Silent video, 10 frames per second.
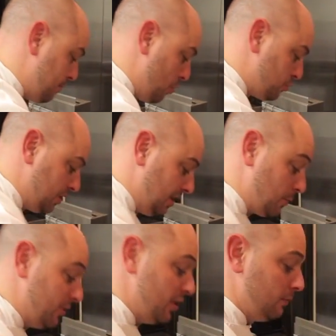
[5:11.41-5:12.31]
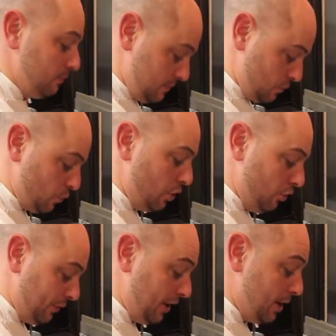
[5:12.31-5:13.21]
poaching liquid that will
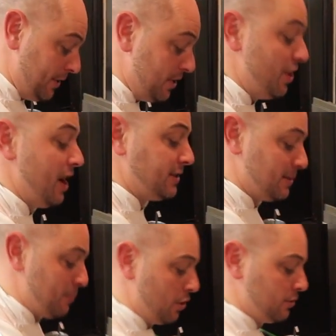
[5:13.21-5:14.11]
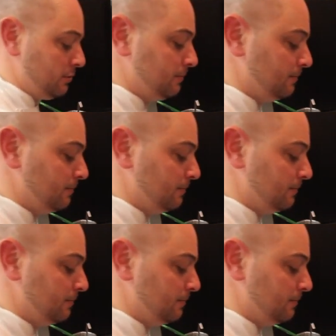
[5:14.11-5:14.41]
hopefully help it not to burn.